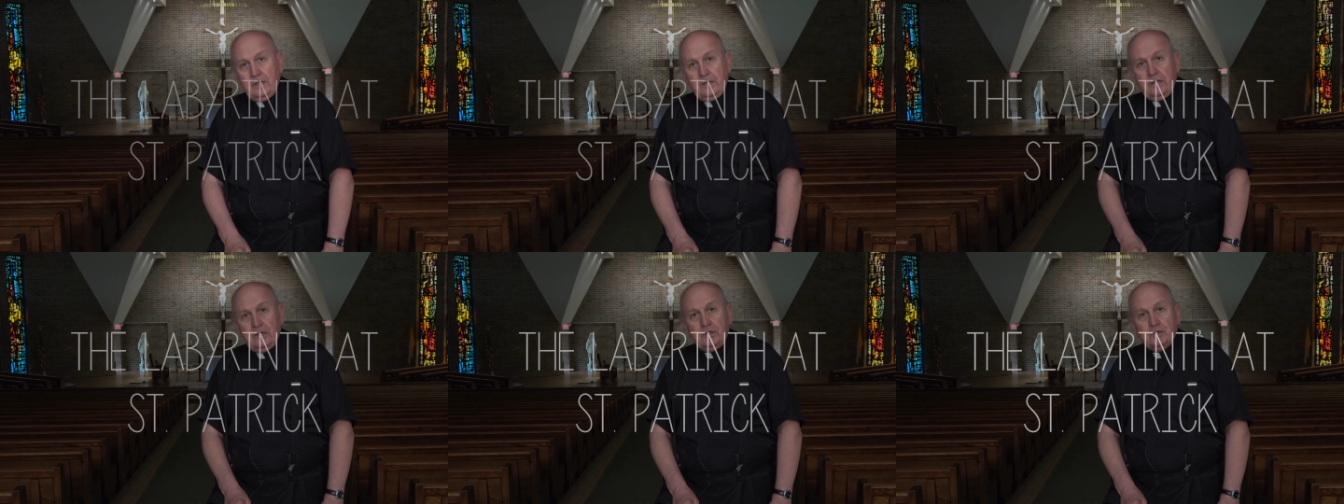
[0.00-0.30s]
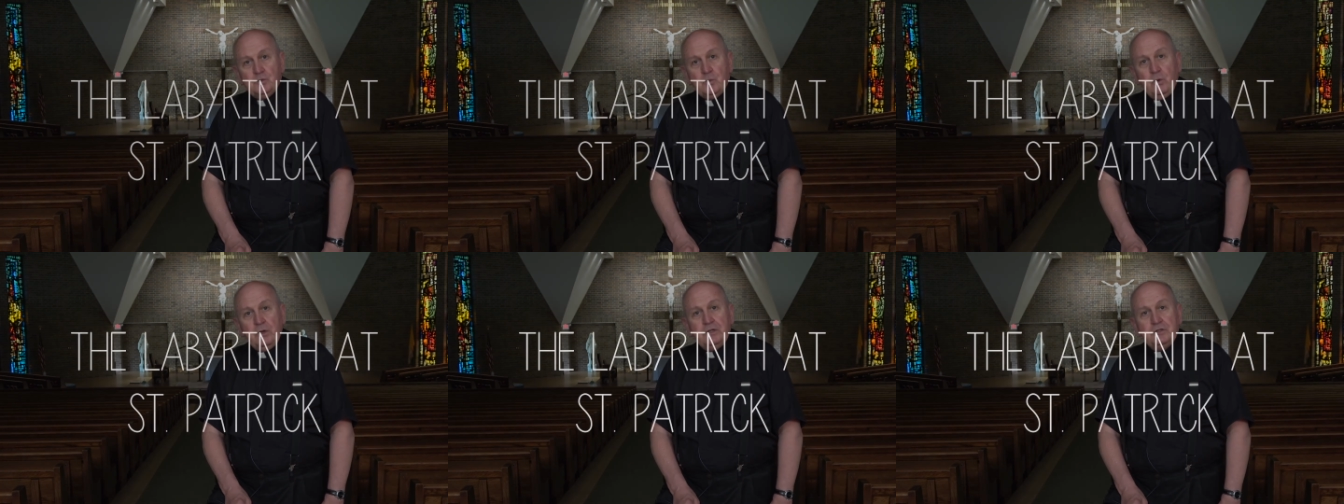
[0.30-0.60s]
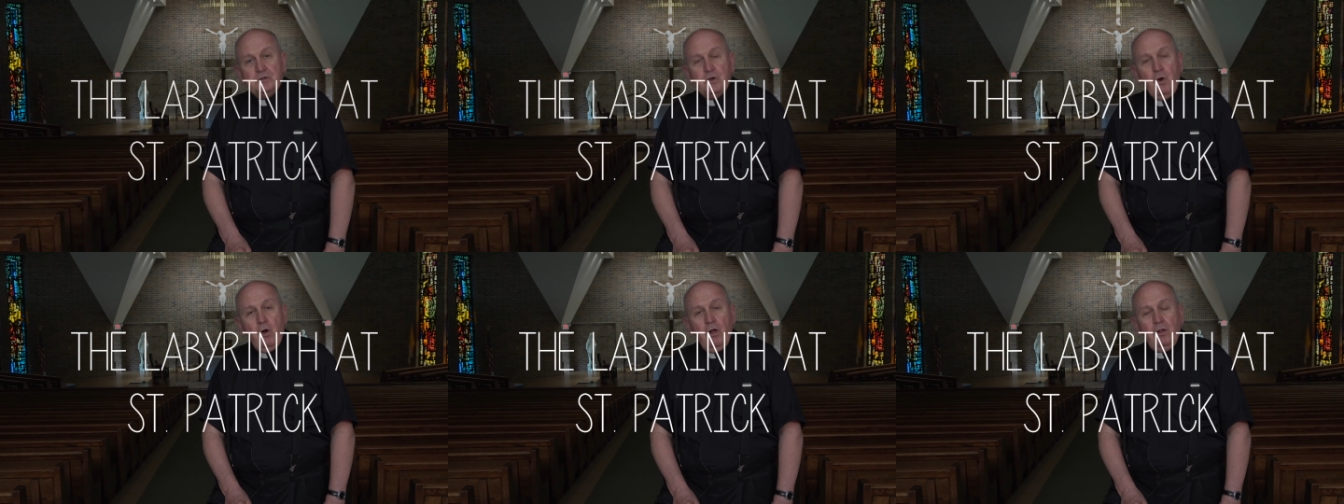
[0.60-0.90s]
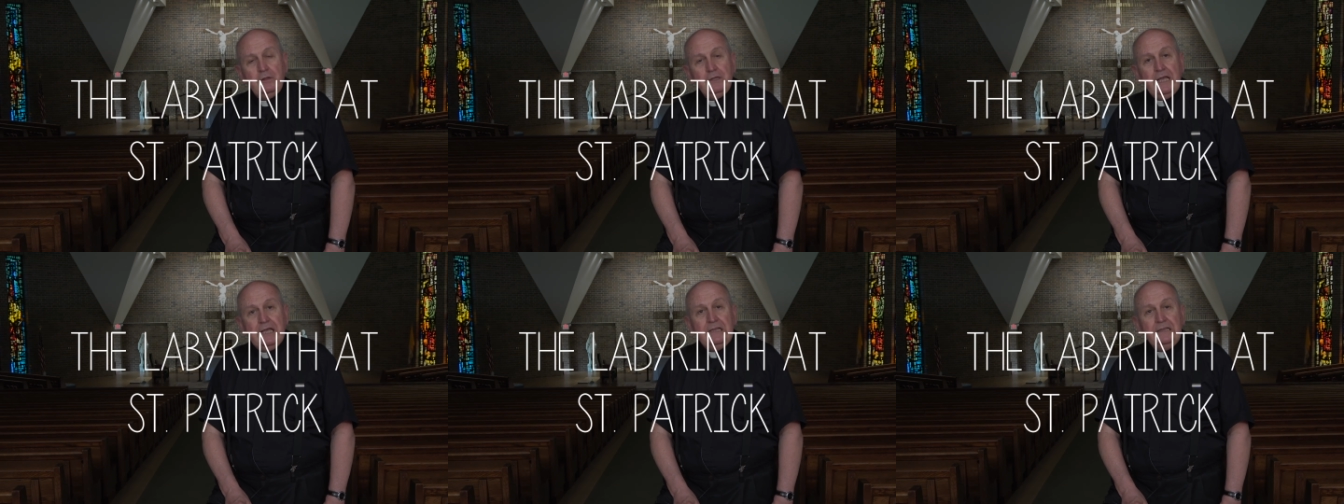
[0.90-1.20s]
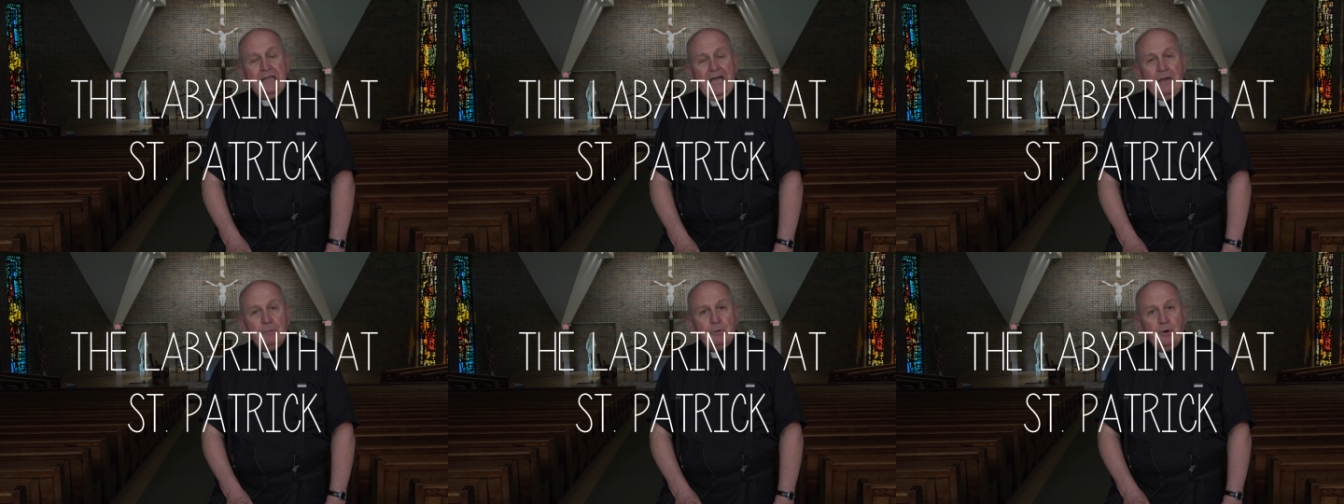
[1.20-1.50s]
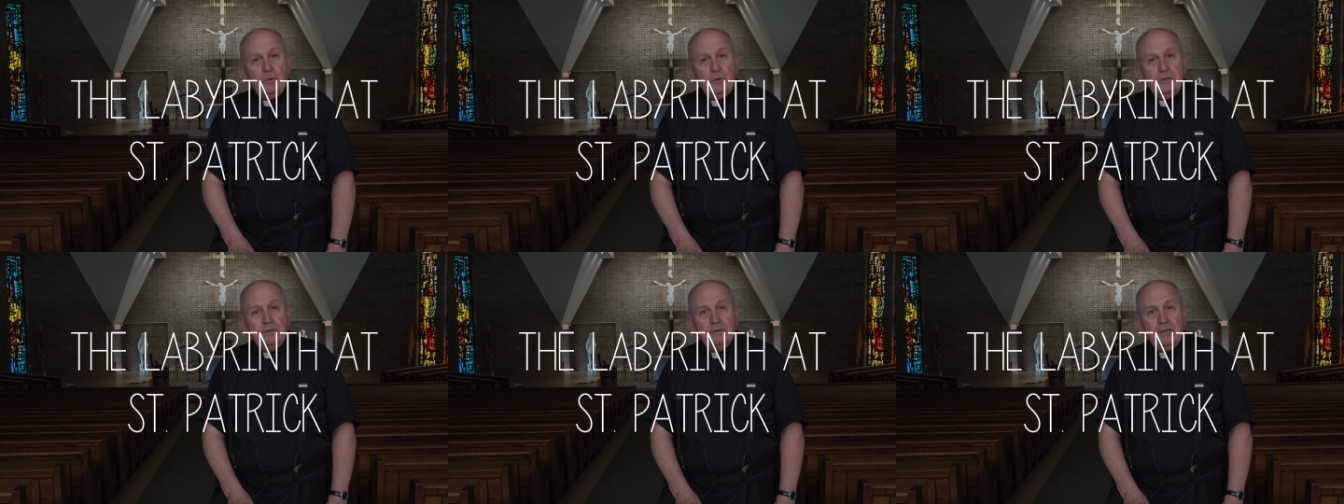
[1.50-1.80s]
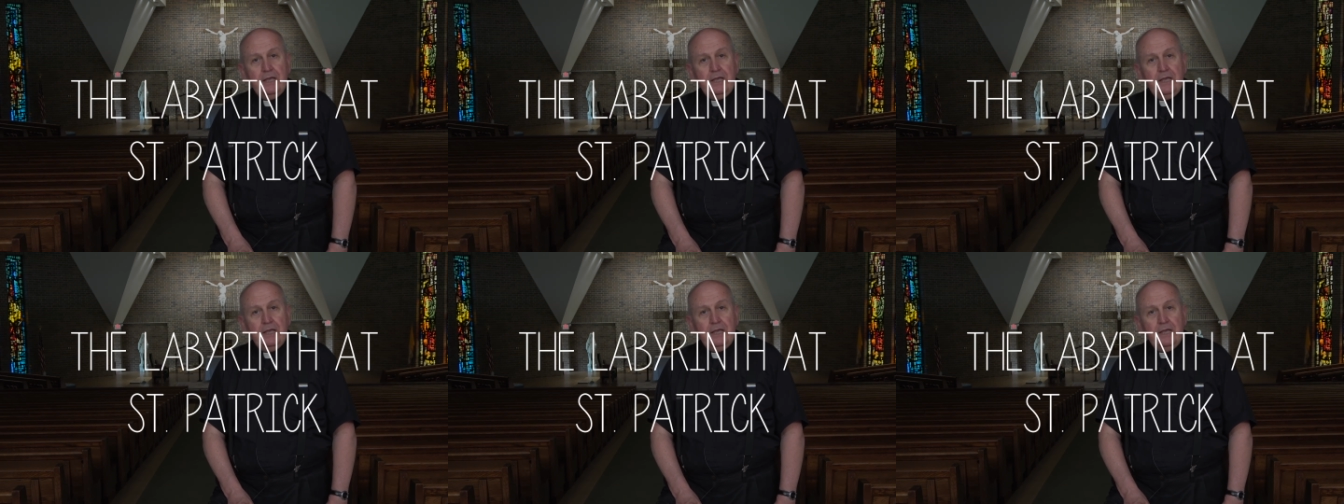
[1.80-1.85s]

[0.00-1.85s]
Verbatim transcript: is what is called a labyrinth.